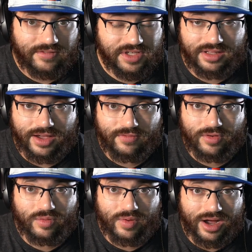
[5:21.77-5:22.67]
I've said that
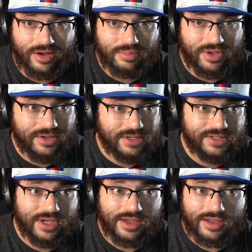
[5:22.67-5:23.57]
for a while
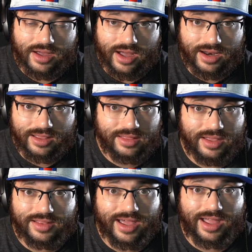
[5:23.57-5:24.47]
because I
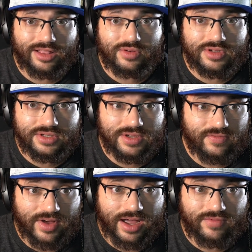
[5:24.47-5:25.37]
didn't think that Halo could
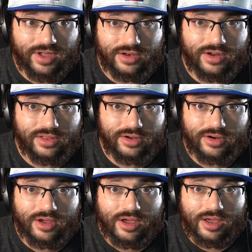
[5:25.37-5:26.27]
survive
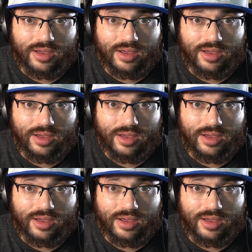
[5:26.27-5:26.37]
another